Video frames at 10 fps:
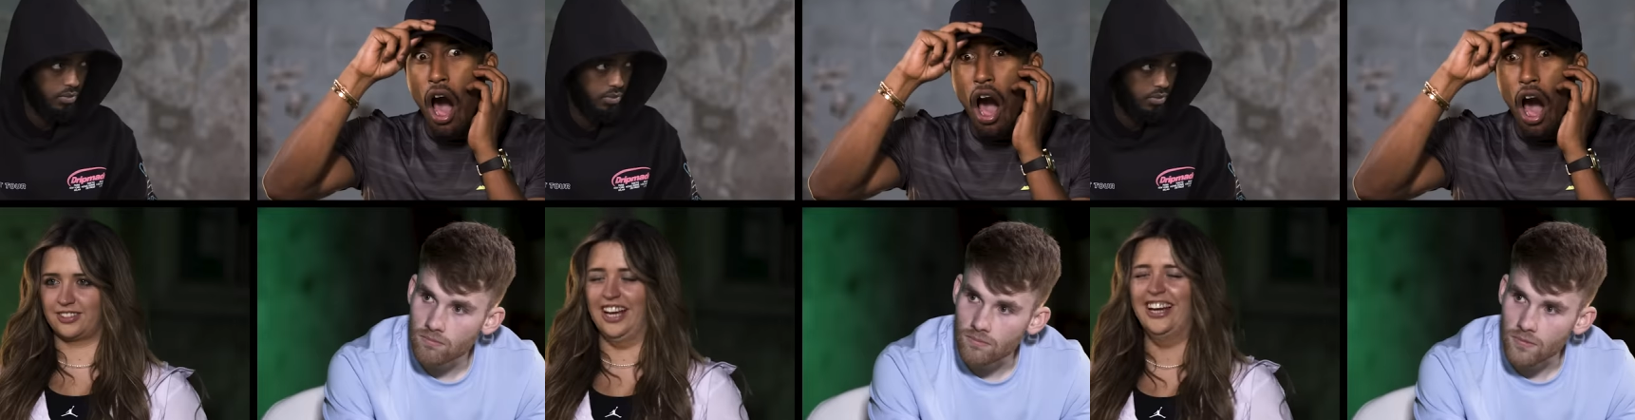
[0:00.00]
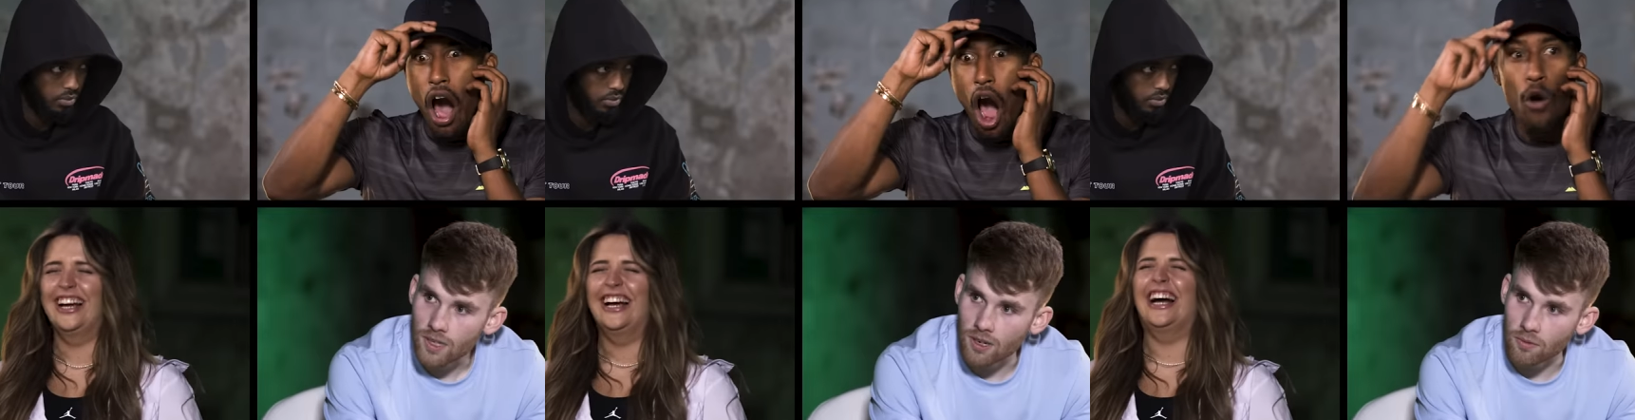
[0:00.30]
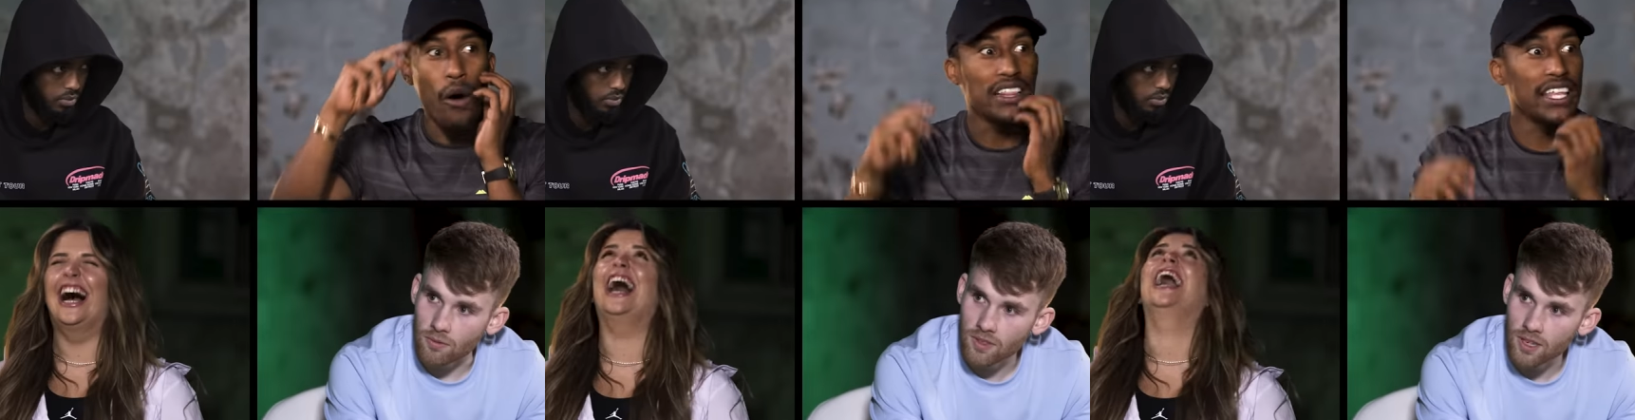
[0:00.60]
Speaker 1: I
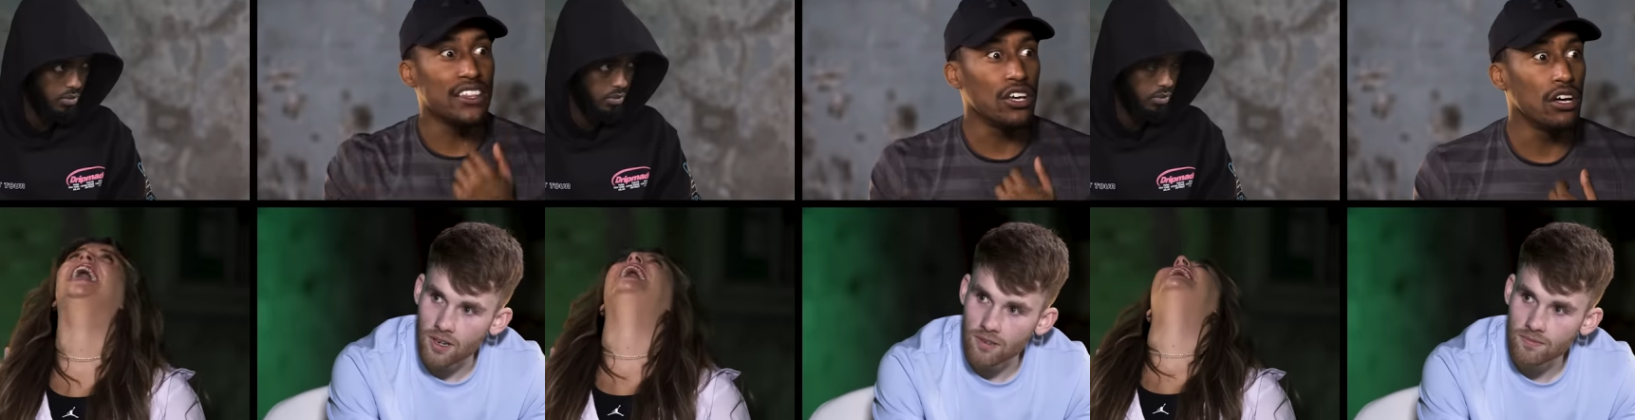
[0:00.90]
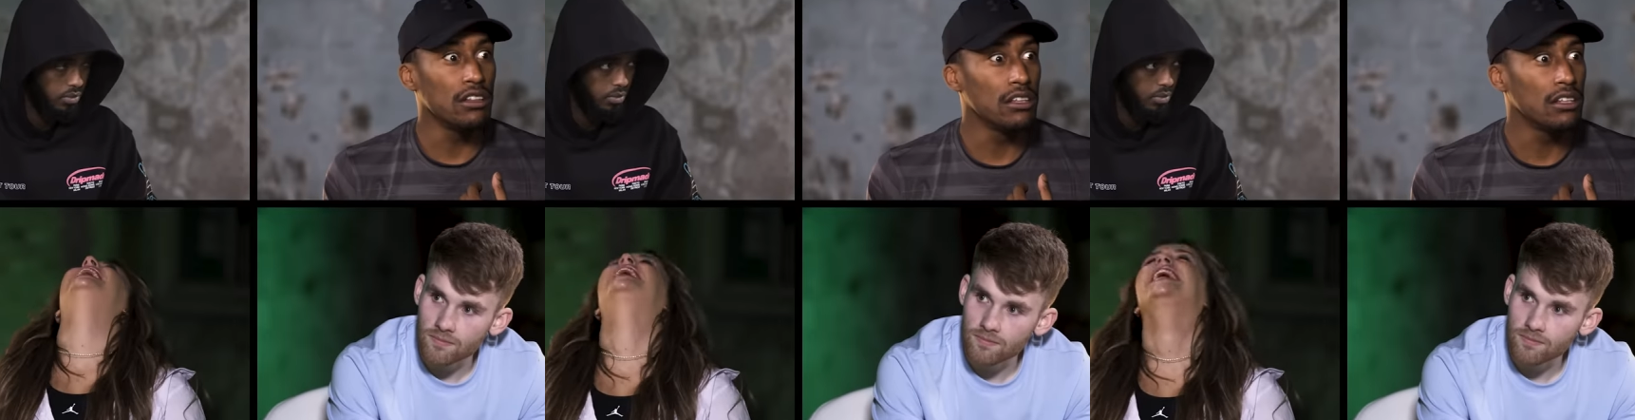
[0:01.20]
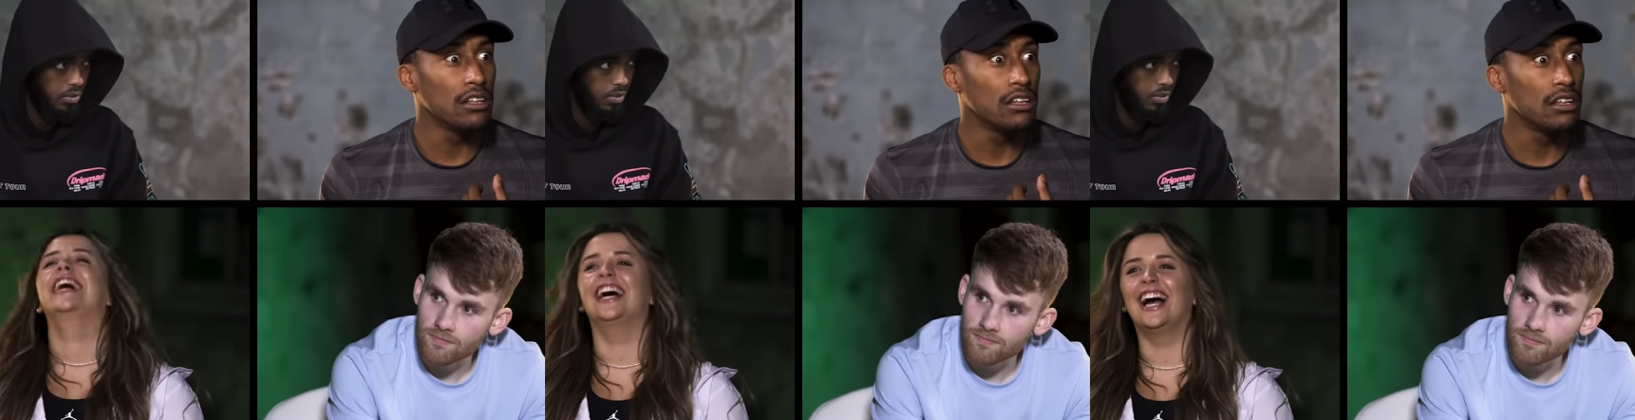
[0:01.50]
did that.
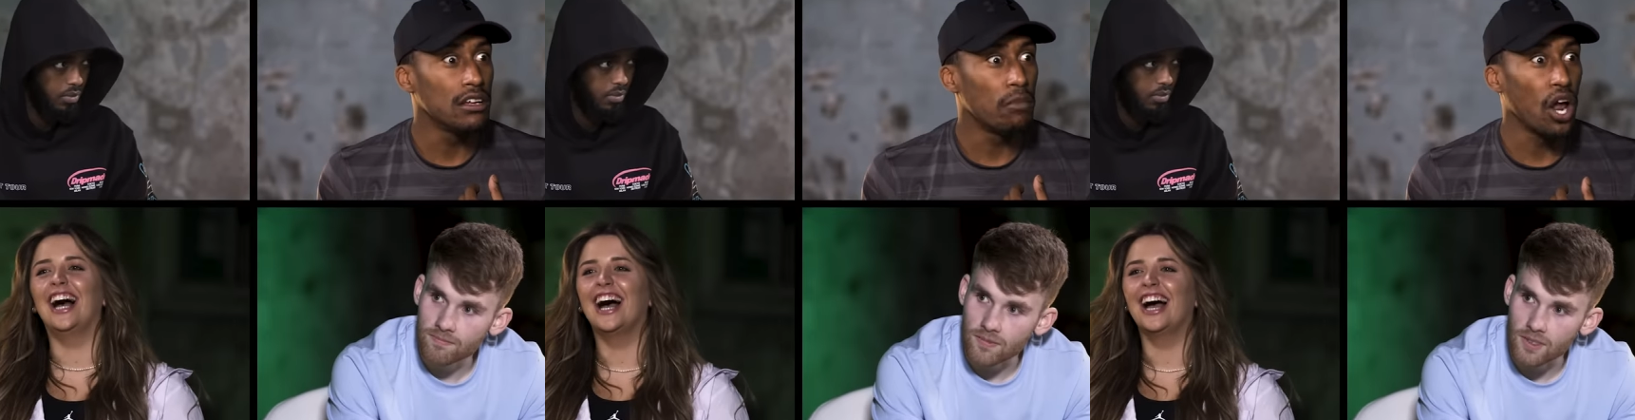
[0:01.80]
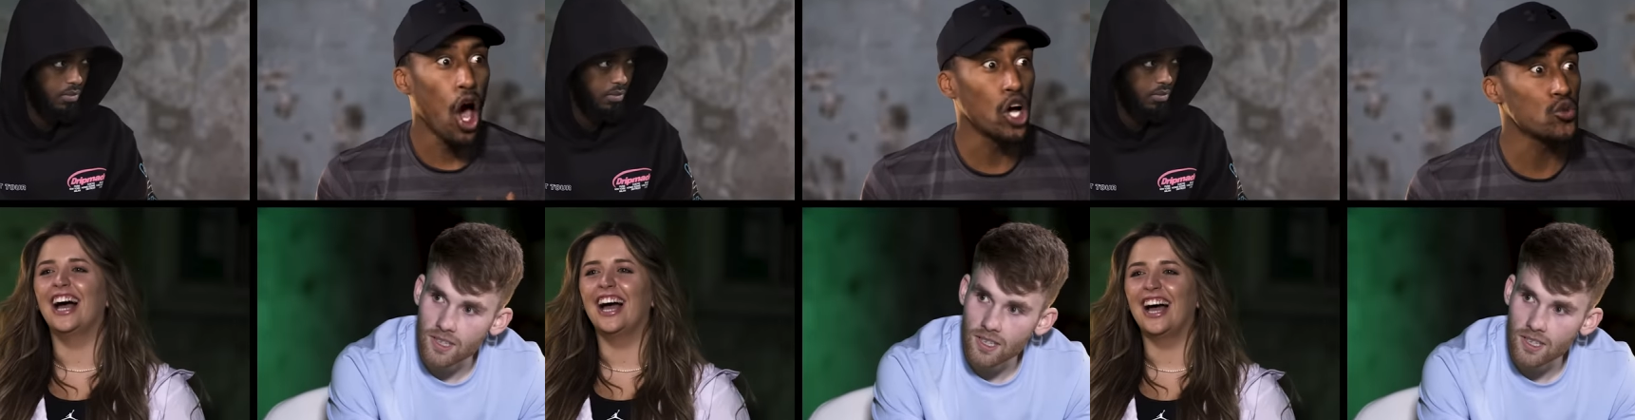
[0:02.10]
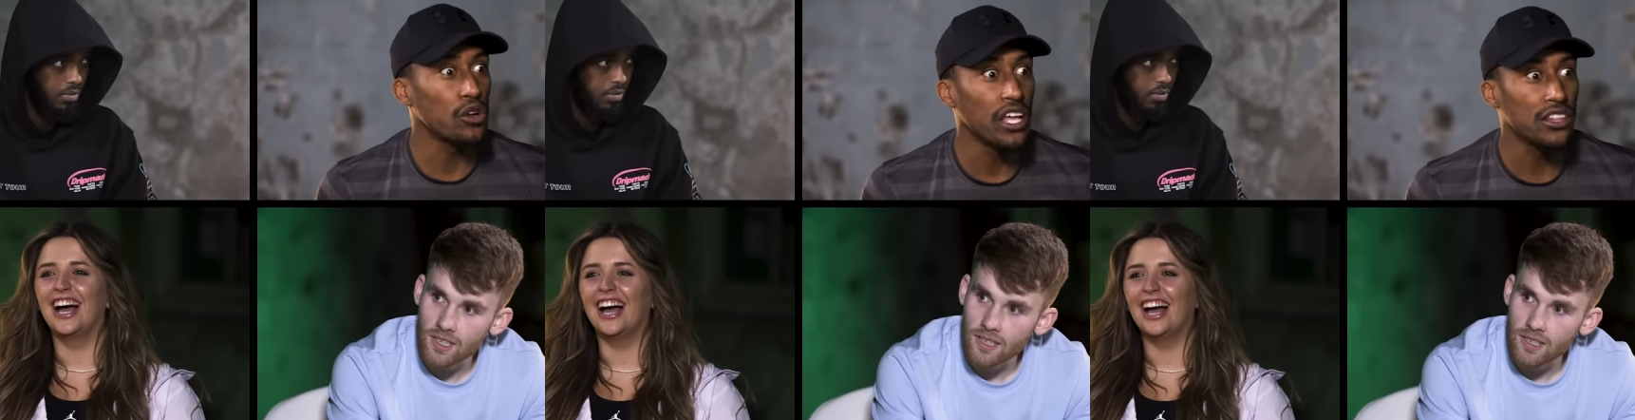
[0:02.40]
My last one,
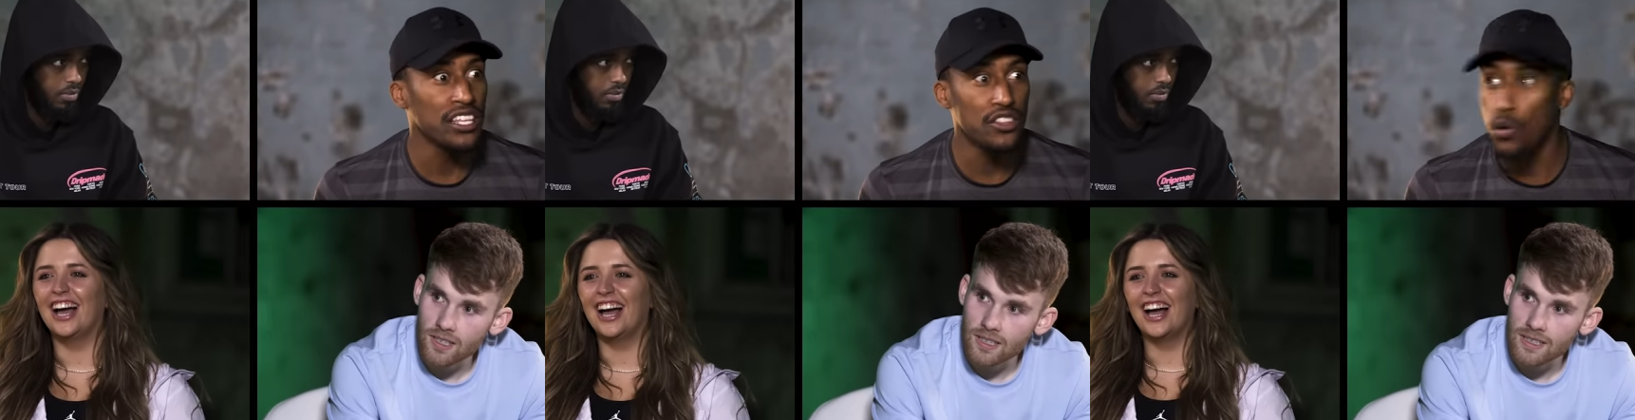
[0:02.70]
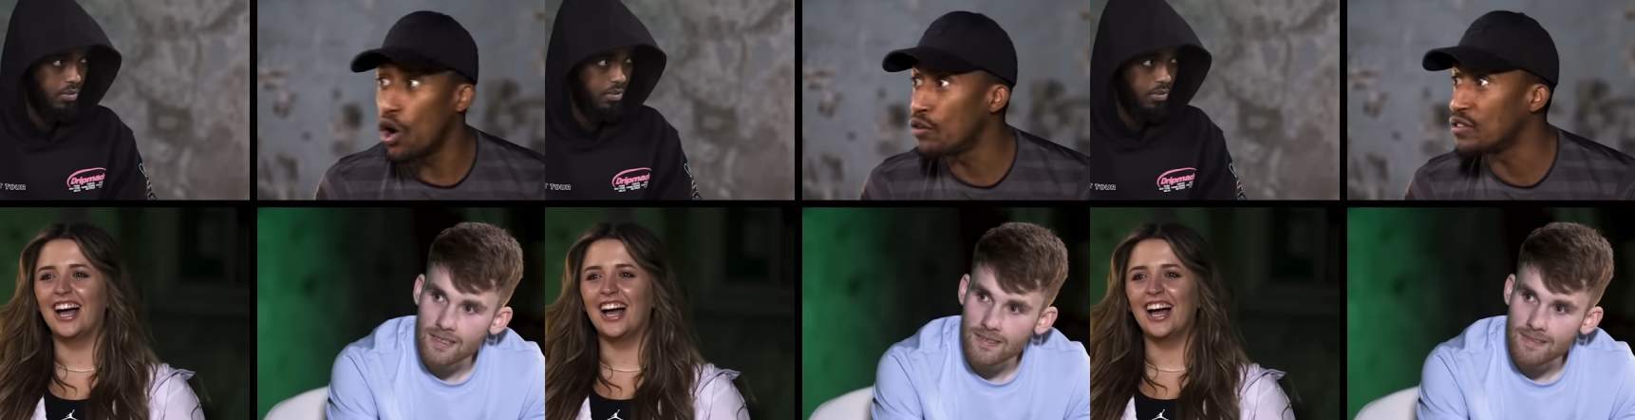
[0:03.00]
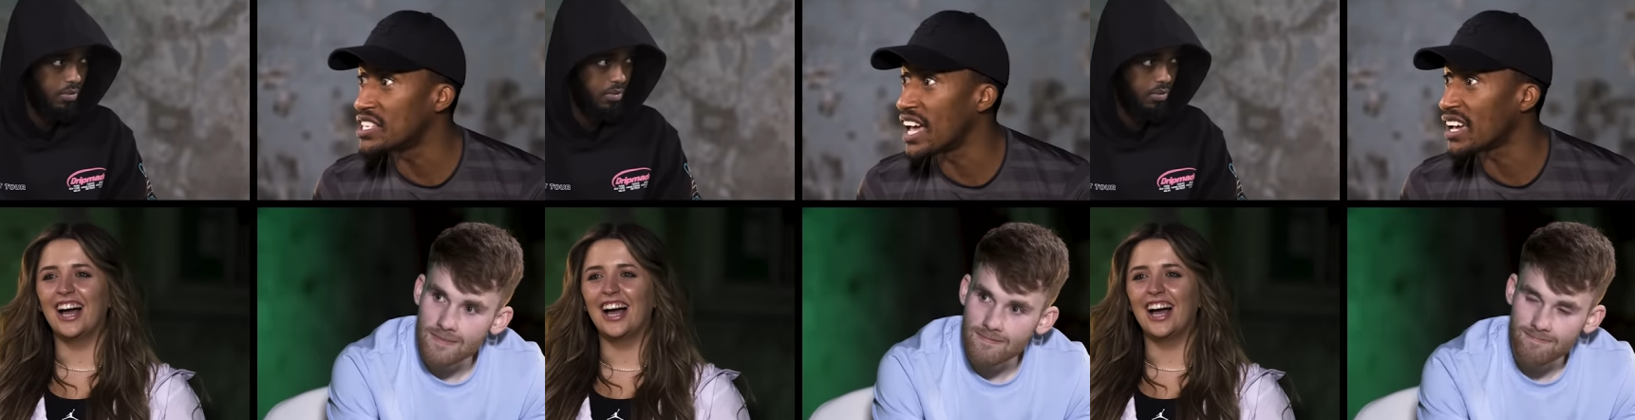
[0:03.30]
I did do it over
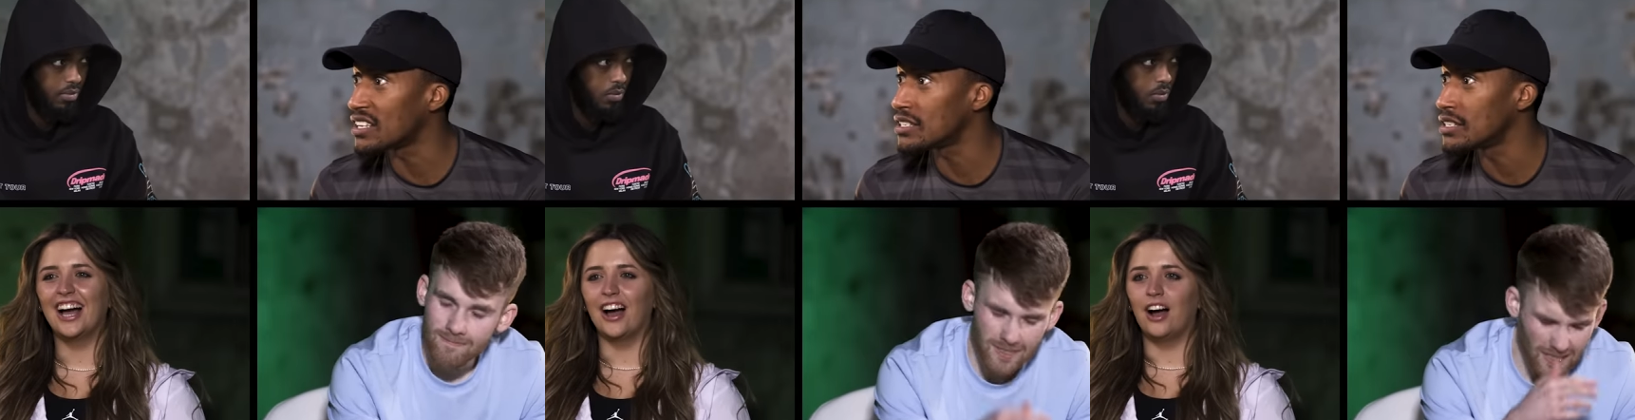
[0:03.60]
text.